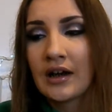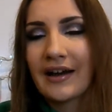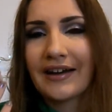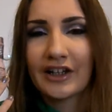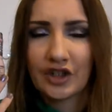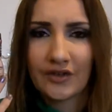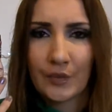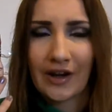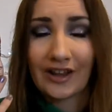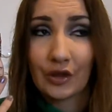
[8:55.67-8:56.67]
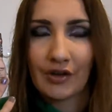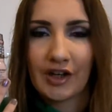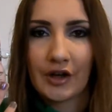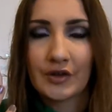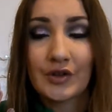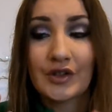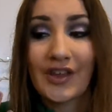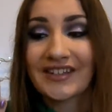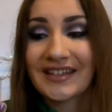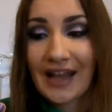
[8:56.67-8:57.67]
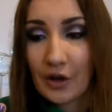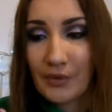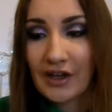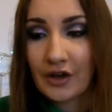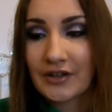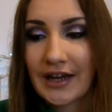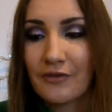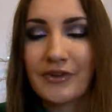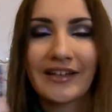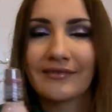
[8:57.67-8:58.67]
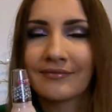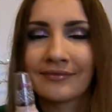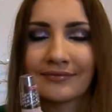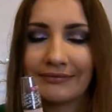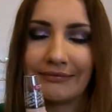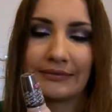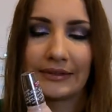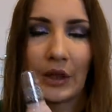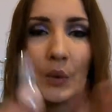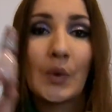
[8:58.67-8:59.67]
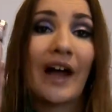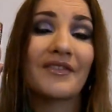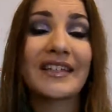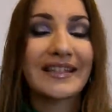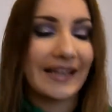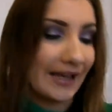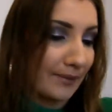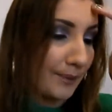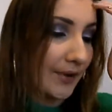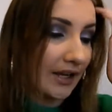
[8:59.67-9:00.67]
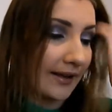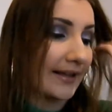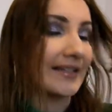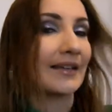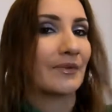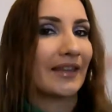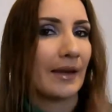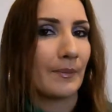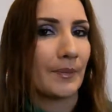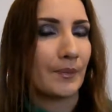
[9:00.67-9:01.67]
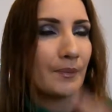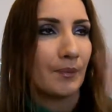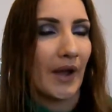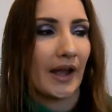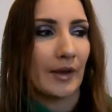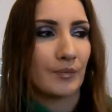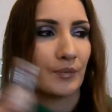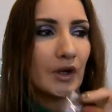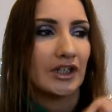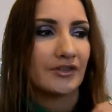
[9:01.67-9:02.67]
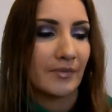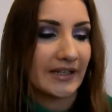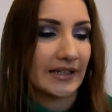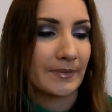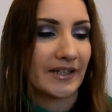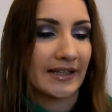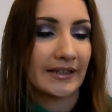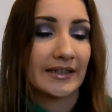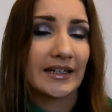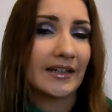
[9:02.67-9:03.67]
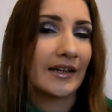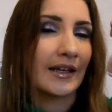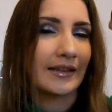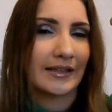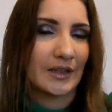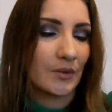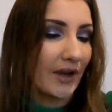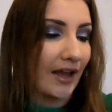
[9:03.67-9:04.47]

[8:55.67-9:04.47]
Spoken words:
and I just put like 3 coats on, so that does help it go down, but we'll have to see. But like I said, for that polish from my 6 by Santa done, this will get a